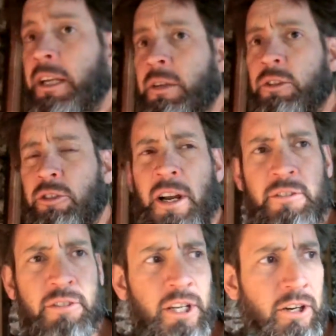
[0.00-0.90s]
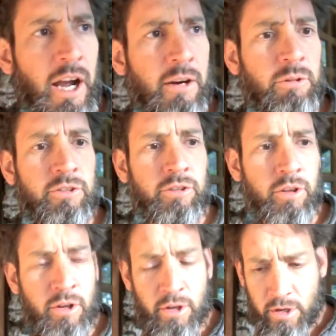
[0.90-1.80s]
was trying to figure out was
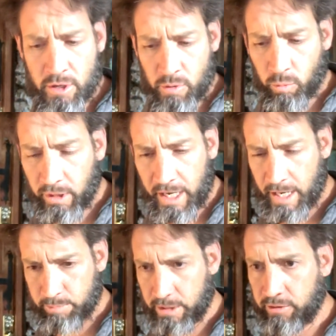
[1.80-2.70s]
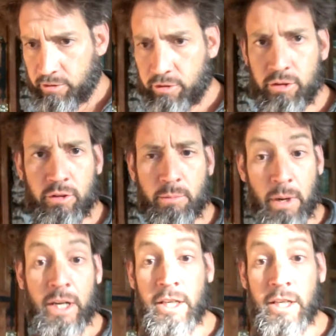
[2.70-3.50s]
what happens to a bucket